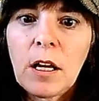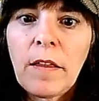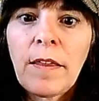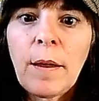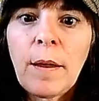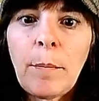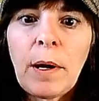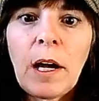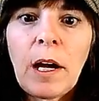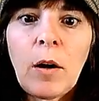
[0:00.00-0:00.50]

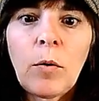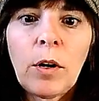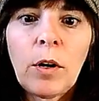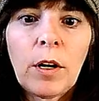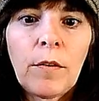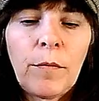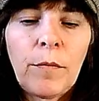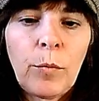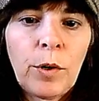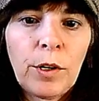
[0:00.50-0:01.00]
the power
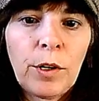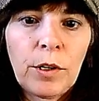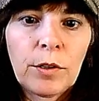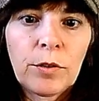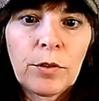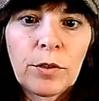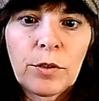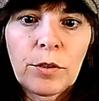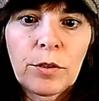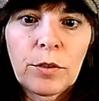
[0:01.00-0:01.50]
of
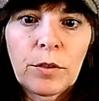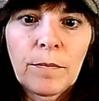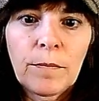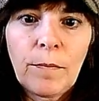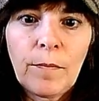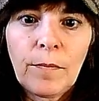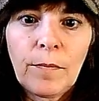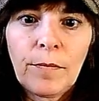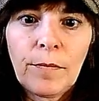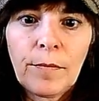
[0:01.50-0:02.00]
words.
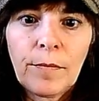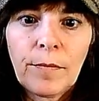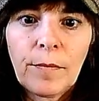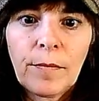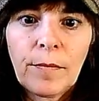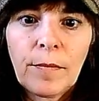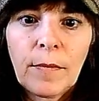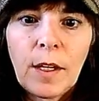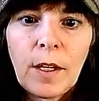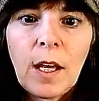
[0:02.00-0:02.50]

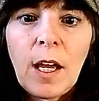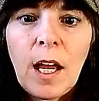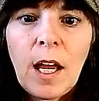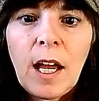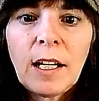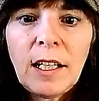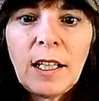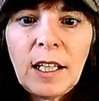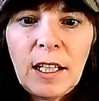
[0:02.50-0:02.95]
And